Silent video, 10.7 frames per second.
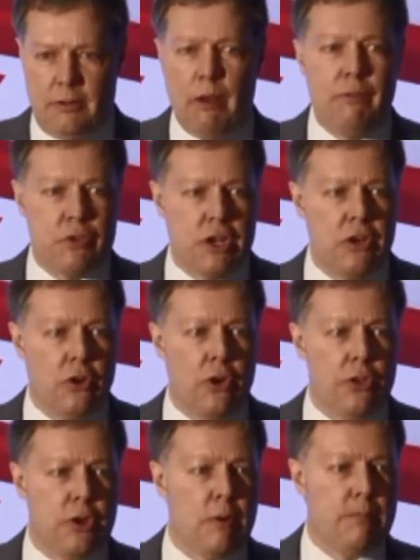We've seen
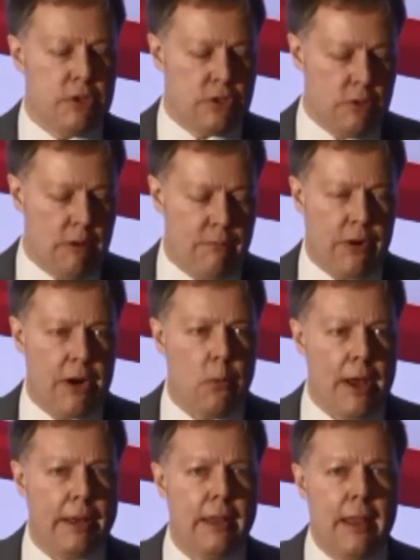other companies do it very
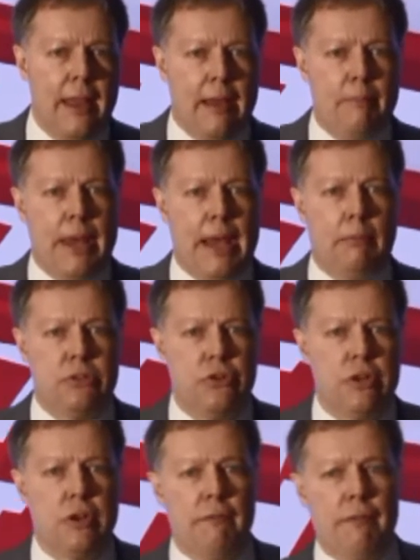well and be able to
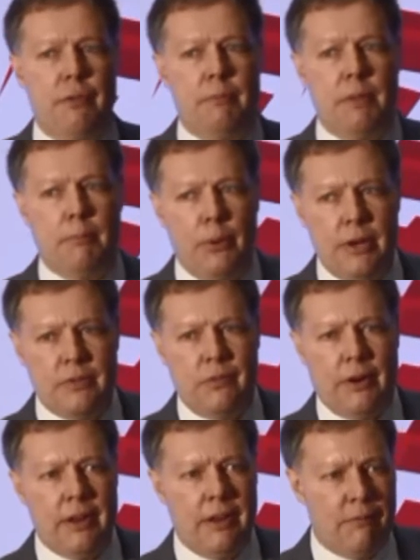recover from the breach
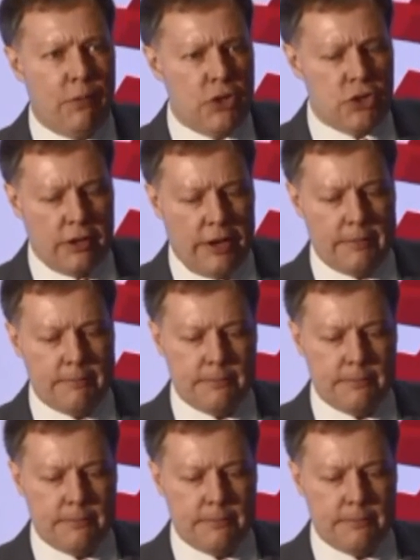very efficiently.